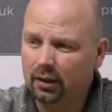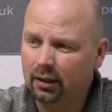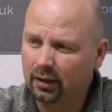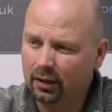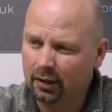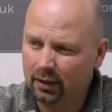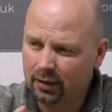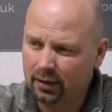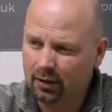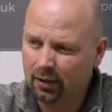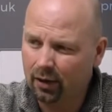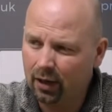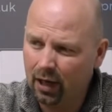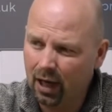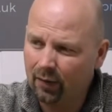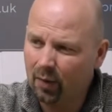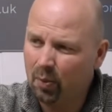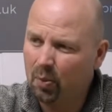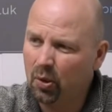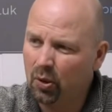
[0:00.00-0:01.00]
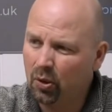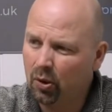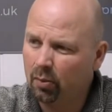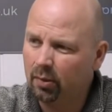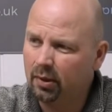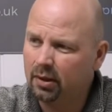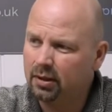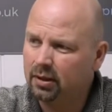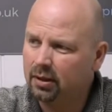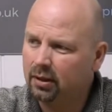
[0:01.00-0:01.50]
It's got to have a
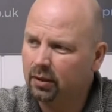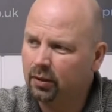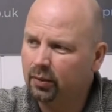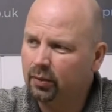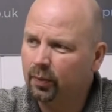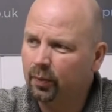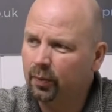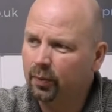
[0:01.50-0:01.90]
purpose, you know.